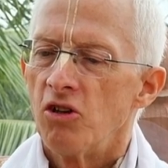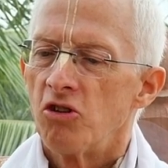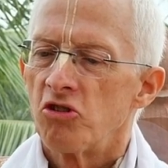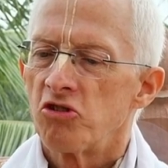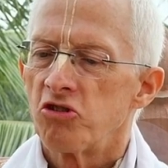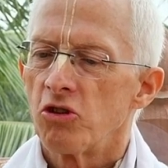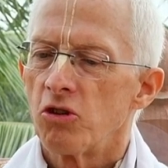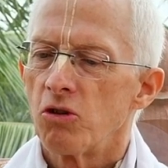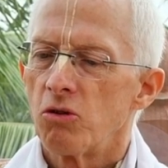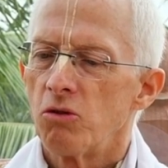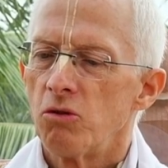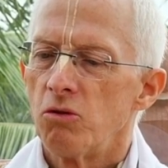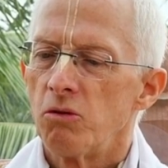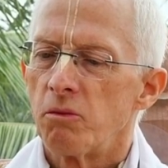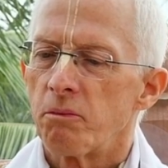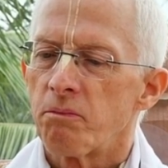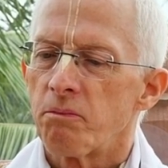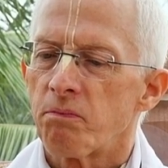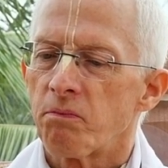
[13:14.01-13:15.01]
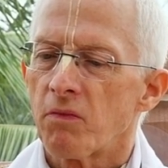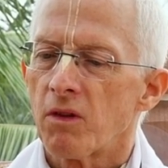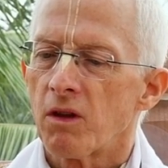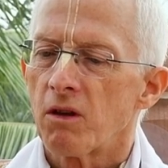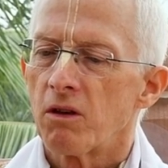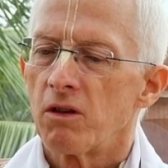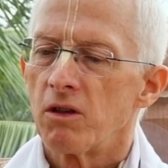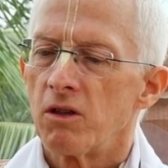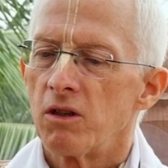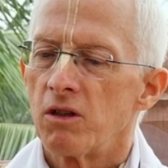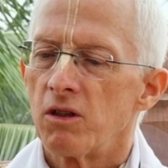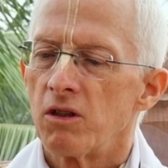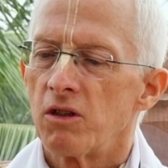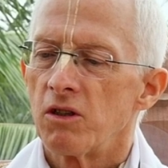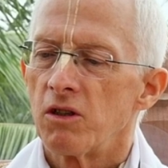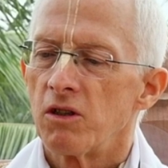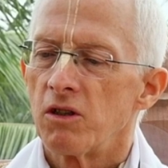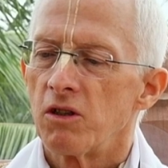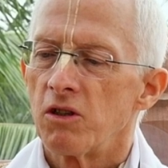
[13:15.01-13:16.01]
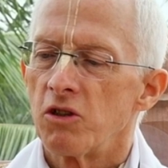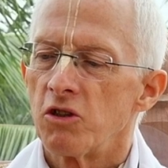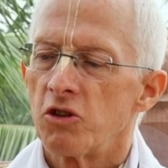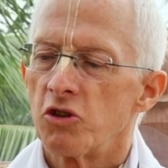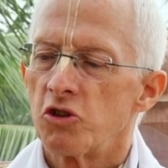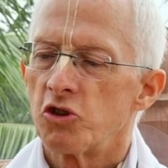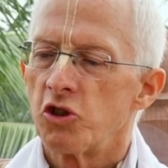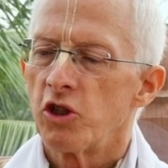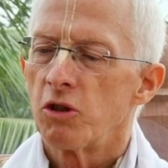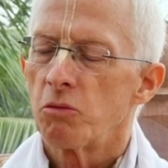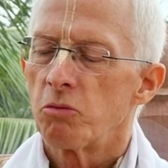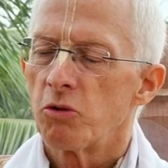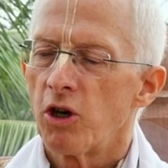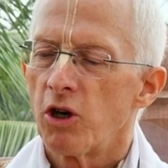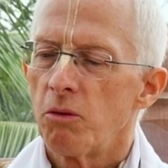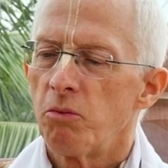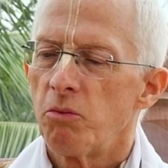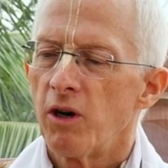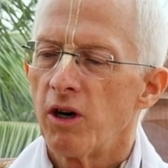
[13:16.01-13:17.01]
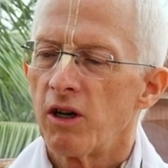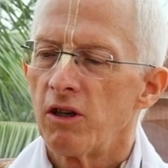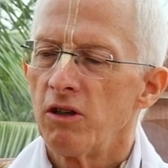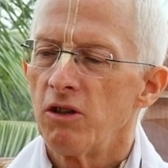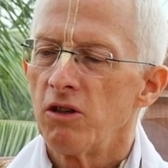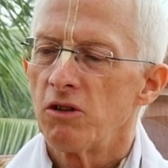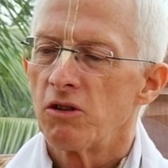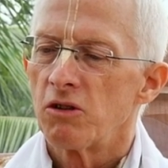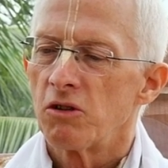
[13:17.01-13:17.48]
So Srila Prabhupada